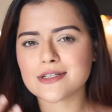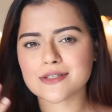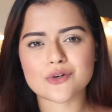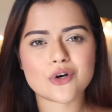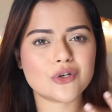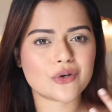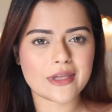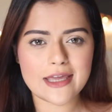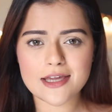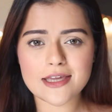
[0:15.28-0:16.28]
it does not look
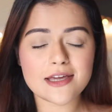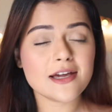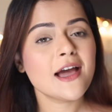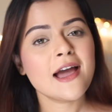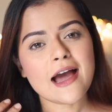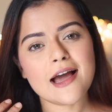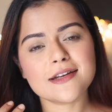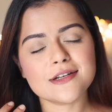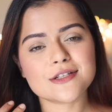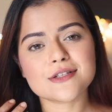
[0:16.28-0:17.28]
cakey, and
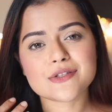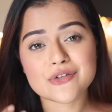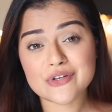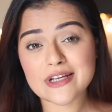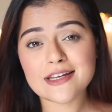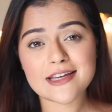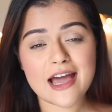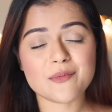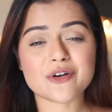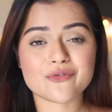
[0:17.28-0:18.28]
it is really
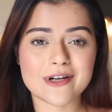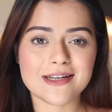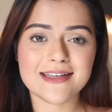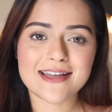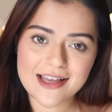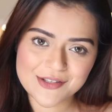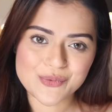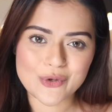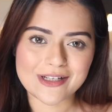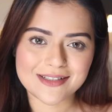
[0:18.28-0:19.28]
camera friendly as
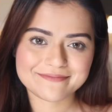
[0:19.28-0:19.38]
well.